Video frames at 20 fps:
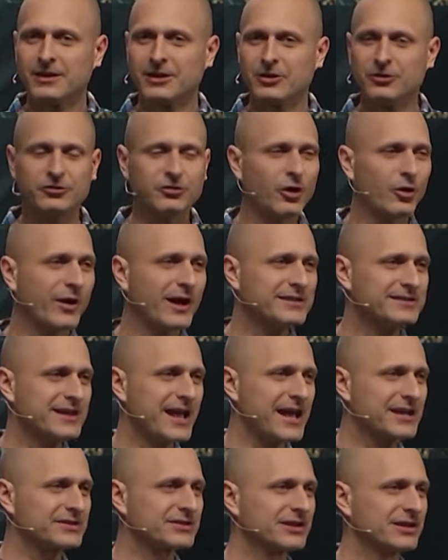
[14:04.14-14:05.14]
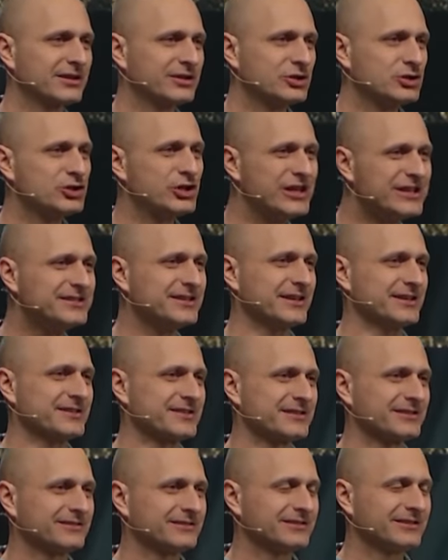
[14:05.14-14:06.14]
So let's ask Jesus
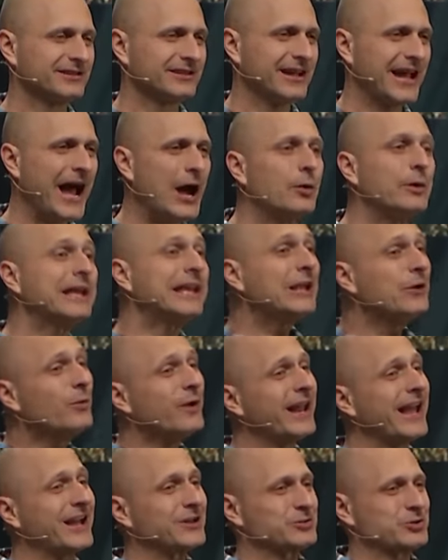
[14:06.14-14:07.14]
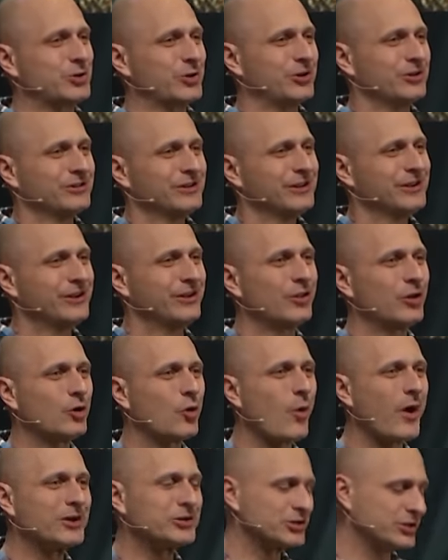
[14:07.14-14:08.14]
how he would answer the
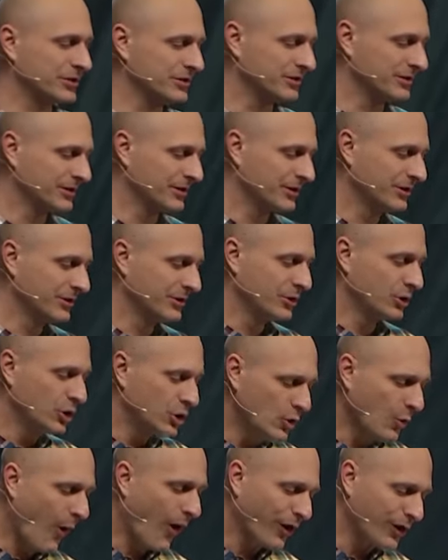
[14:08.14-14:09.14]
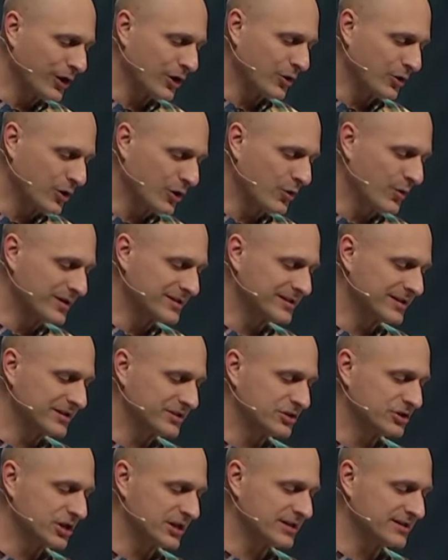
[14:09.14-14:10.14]
question. Who are you? Who is this
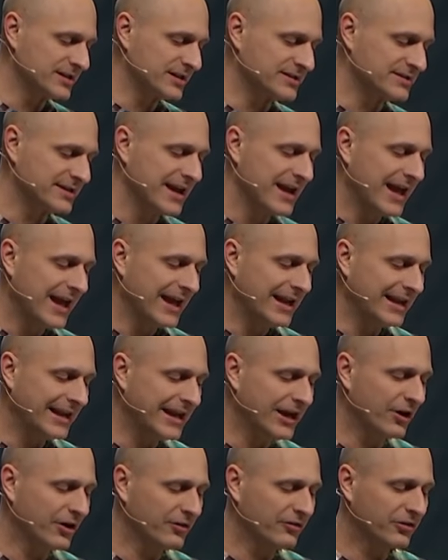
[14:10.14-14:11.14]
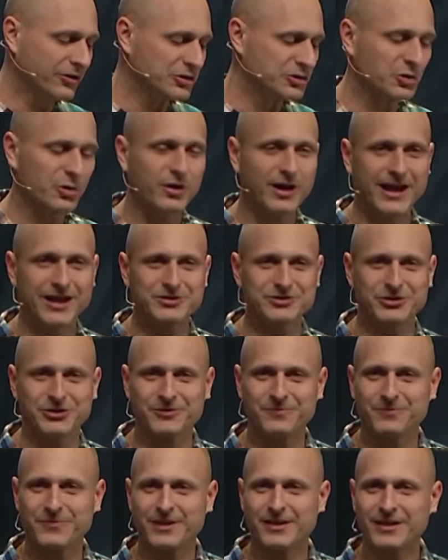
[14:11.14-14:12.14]
Jesus? And here is the short answer.
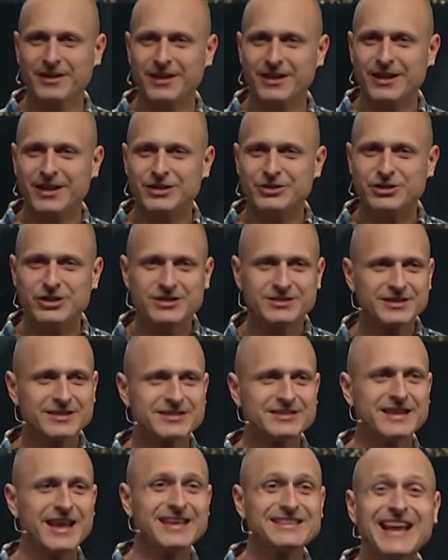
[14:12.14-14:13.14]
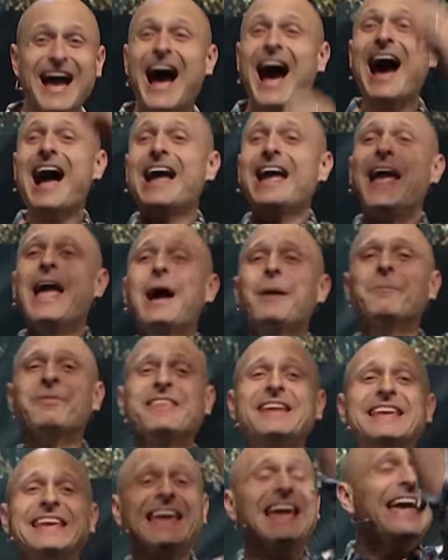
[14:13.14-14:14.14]
Jesus says, I am the
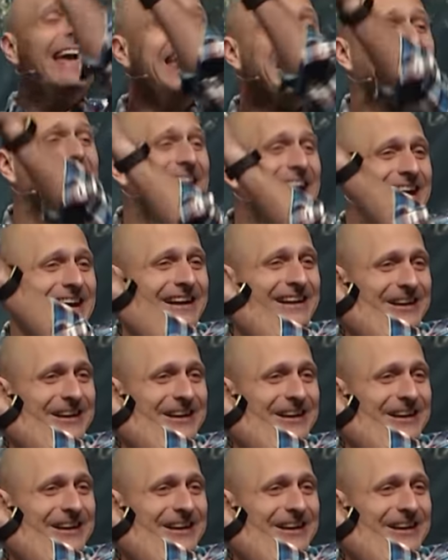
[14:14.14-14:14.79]
king.